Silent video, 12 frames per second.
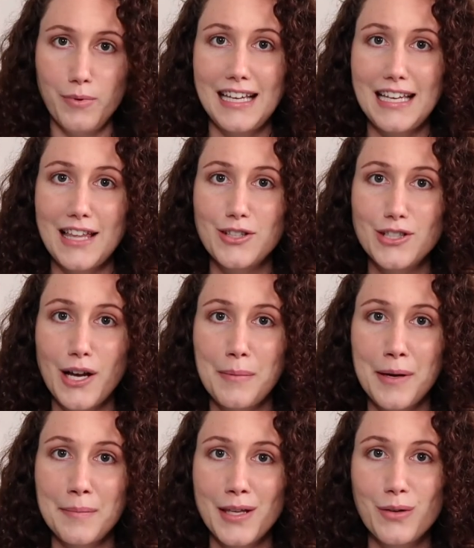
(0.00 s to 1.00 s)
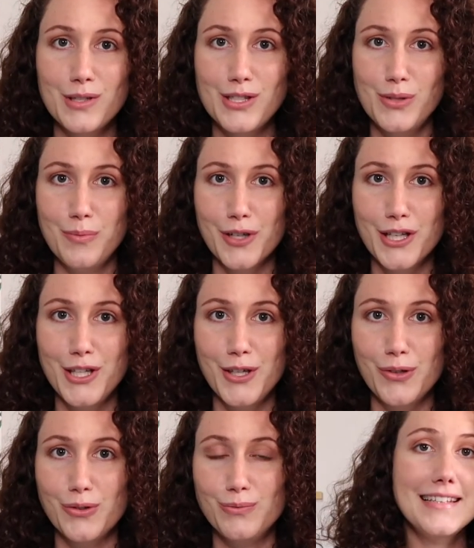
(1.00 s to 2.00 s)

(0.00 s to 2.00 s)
That yellow top on me was super cute.